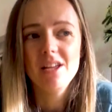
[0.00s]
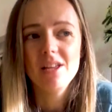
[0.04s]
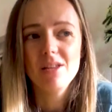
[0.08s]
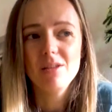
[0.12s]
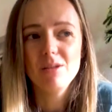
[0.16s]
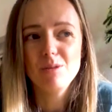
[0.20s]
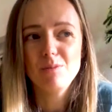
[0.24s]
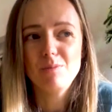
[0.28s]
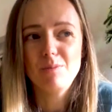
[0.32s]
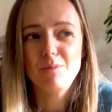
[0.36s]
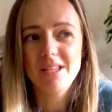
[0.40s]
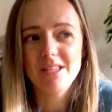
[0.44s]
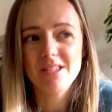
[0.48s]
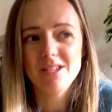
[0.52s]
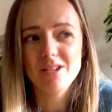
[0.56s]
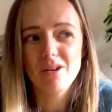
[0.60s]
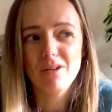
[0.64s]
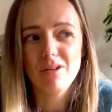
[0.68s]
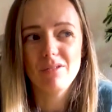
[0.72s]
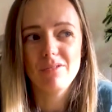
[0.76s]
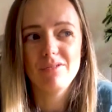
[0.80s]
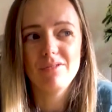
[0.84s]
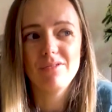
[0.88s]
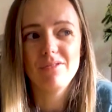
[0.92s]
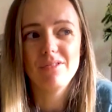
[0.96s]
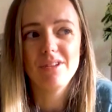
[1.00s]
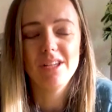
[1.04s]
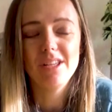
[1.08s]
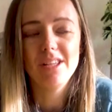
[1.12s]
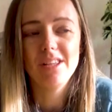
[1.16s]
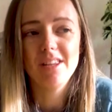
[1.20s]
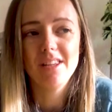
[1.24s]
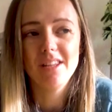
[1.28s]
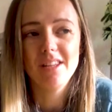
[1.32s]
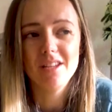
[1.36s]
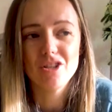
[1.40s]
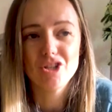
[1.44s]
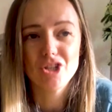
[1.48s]
those bits off
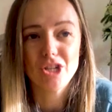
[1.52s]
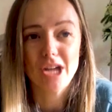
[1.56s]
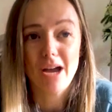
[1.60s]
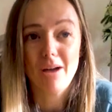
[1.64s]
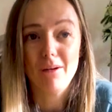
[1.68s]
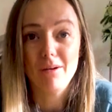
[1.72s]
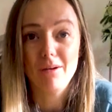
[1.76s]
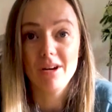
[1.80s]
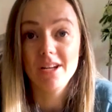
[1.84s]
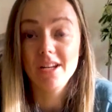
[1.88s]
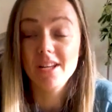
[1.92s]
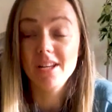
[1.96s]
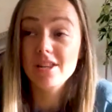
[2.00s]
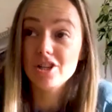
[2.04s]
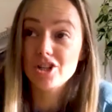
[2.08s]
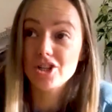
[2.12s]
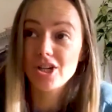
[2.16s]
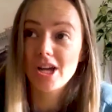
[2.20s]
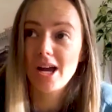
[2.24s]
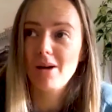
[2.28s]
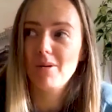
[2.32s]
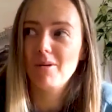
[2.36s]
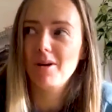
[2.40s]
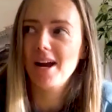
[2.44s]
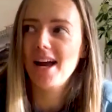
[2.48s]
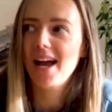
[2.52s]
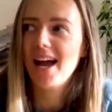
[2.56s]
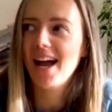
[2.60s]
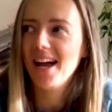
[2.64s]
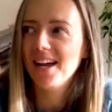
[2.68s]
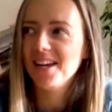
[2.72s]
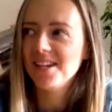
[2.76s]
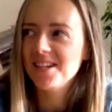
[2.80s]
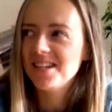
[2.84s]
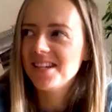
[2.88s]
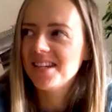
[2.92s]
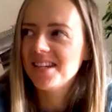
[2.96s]
in the shower. And in the shower, I had,